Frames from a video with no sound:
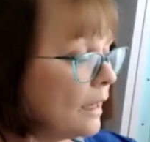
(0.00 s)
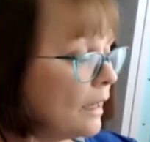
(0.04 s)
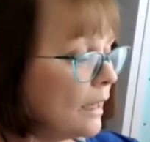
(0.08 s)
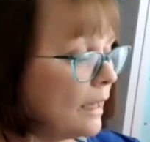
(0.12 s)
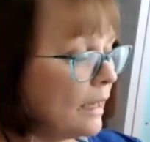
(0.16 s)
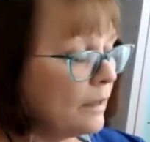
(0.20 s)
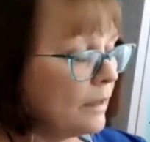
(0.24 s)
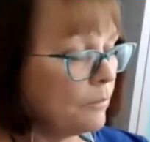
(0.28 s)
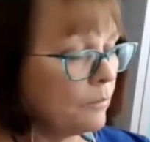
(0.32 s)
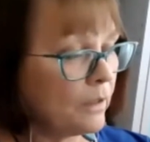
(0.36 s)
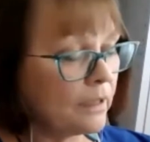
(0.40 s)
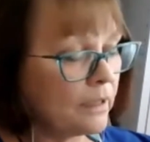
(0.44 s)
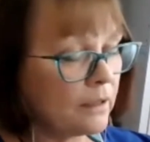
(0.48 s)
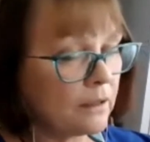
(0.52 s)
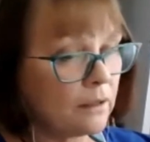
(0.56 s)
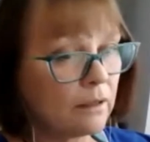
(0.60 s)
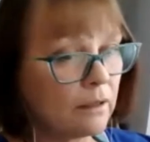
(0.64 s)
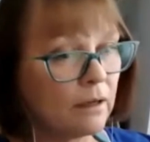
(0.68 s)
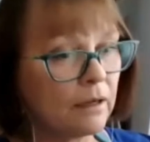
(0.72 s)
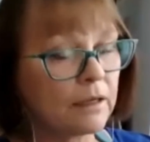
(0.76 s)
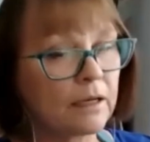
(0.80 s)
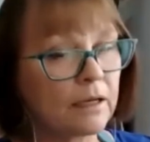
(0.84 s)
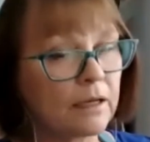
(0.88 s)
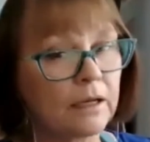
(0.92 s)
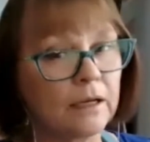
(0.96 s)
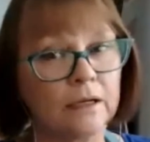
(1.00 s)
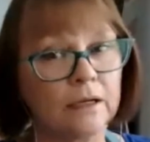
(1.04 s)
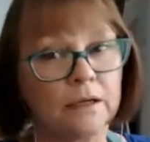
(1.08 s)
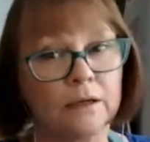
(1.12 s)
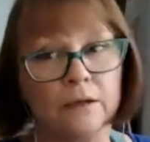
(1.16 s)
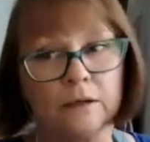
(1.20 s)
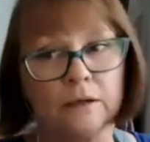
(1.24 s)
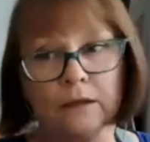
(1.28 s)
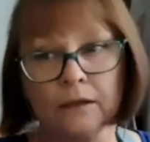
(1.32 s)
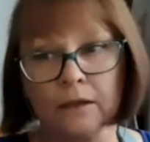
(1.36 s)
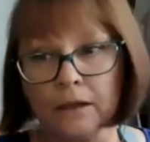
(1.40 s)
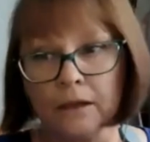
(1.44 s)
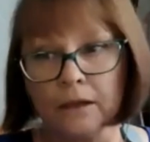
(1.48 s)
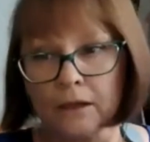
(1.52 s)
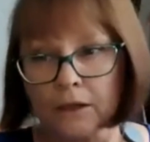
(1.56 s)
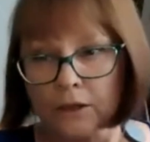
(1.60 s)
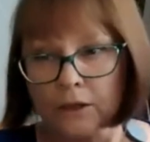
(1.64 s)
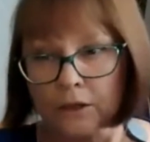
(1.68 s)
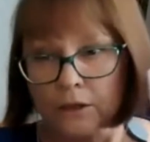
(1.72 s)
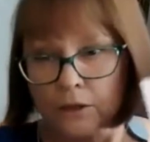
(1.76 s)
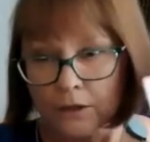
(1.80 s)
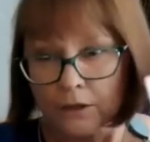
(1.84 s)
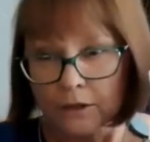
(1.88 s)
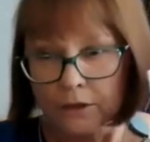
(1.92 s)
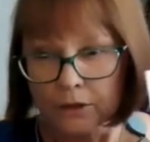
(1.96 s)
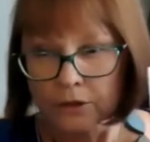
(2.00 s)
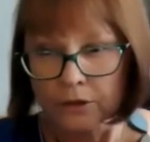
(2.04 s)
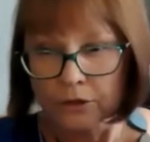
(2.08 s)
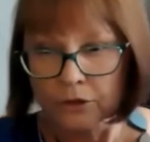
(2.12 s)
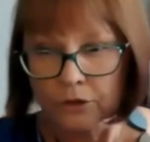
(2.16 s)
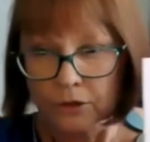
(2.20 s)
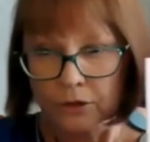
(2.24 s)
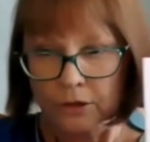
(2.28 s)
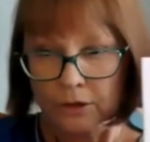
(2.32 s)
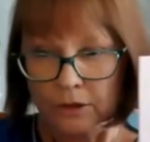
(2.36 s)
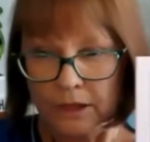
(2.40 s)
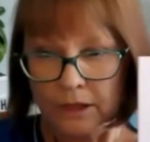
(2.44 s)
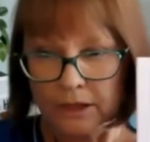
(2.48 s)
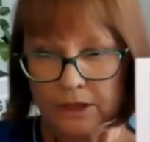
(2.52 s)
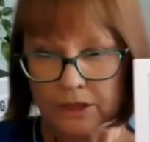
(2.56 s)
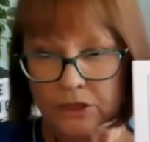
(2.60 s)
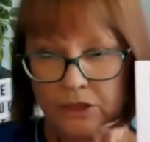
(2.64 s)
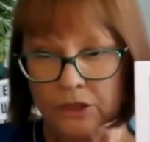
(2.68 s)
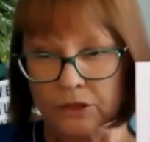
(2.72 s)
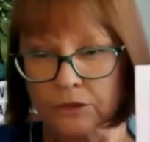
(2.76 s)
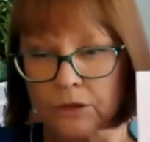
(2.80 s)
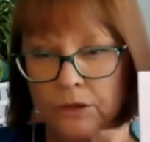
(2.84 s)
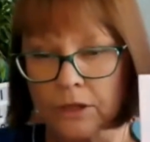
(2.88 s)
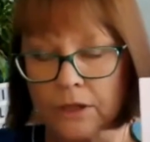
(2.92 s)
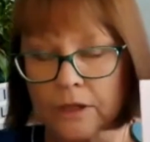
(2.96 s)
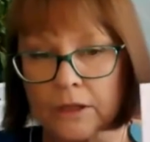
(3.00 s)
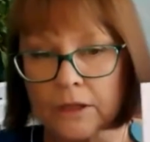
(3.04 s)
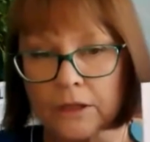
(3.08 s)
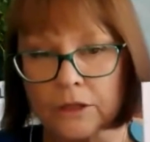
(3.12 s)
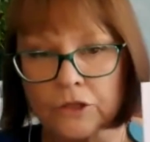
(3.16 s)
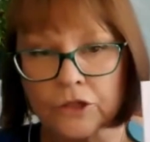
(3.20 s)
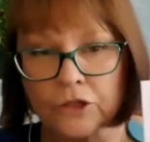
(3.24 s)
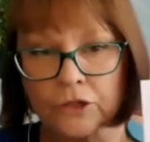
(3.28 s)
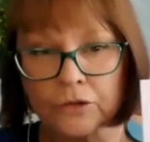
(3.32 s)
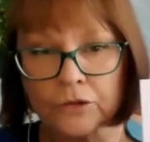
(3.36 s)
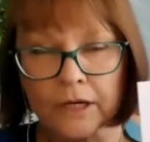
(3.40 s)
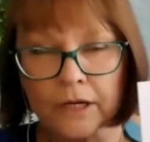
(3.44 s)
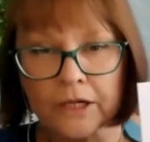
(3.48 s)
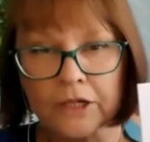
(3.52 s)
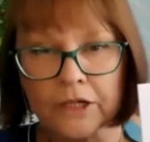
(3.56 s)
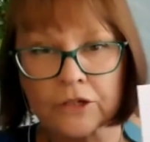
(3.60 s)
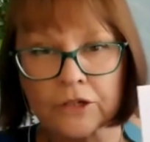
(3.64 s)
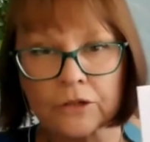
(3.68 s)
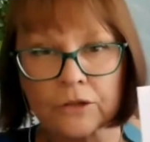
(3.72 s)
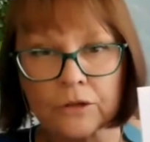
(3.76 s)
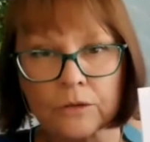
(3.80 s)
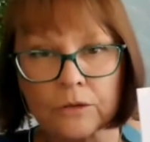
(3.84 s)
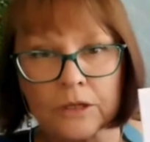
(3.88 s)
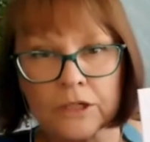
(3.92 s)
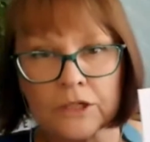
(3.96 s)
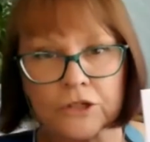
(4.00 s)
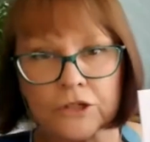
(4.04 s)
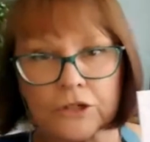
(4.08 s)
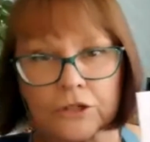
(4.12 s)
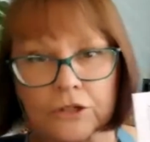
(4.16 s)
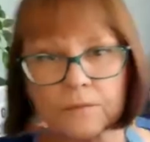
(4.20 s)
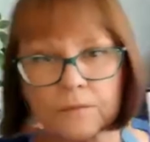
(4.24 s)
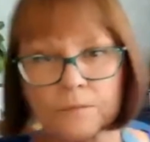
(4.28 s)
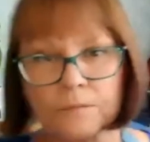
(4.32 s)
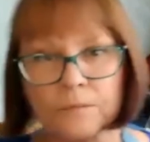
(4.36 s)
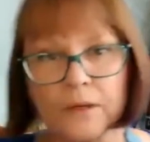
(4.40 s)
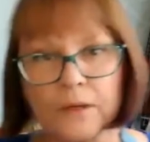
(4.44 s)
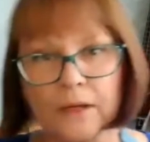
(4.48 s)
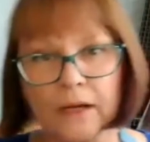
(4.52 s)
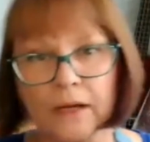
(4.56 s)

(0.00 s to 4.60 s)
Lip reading: and went, okay, let's do duration question.